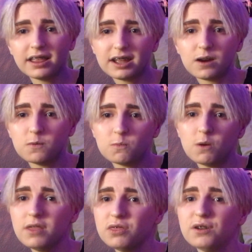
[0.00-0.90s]
like
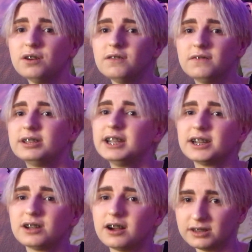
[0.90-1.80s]
one third of the
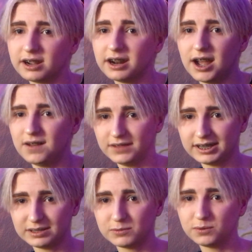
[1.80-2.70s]
TikToks are gonna have
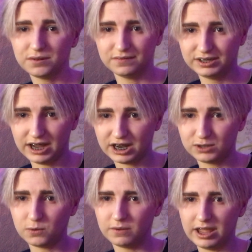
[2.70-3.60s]
like some sort of
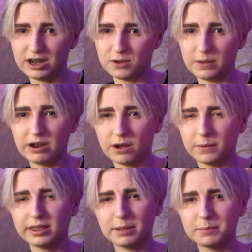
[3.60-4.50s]
sexual
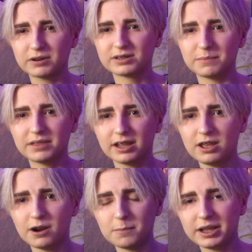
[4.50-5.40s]
innuendo in them or something,
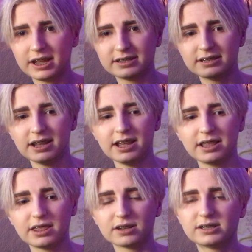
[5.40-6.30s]
you know, because
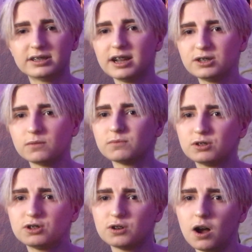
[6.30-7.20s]
there's such a
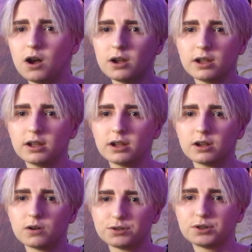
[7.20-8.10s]
strong
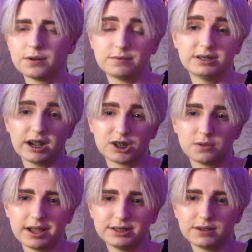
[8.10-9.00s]
culture on
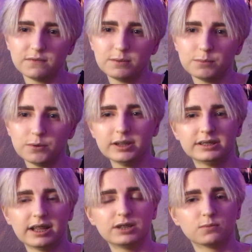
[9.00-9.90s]
sexualizing
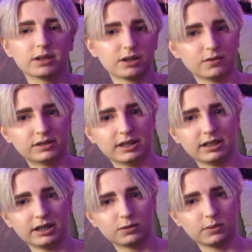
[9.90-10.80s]
femboys that is really
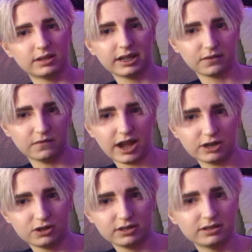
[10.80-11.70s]
closely linked with like the
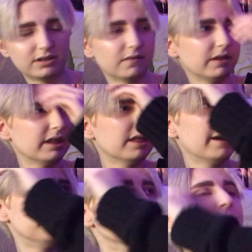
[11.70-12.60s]
fashion and stuff like
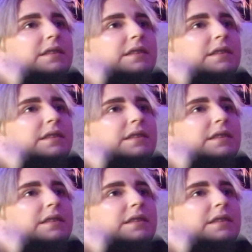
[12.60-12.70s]
that.